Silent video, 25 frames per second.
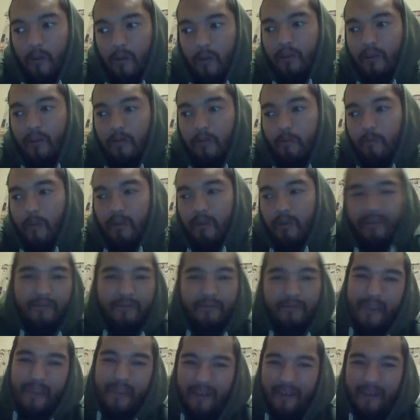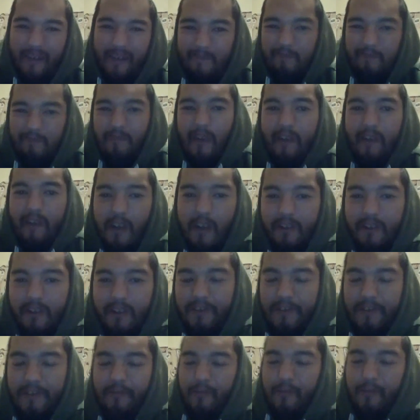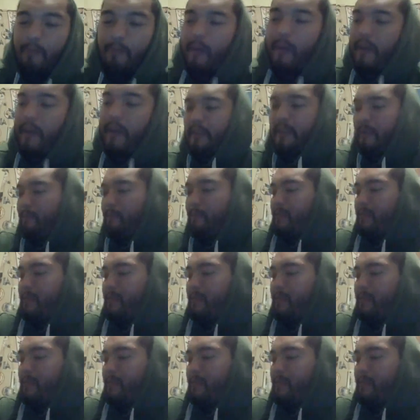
of them, they have. Tanahashi is a torn bicep. That's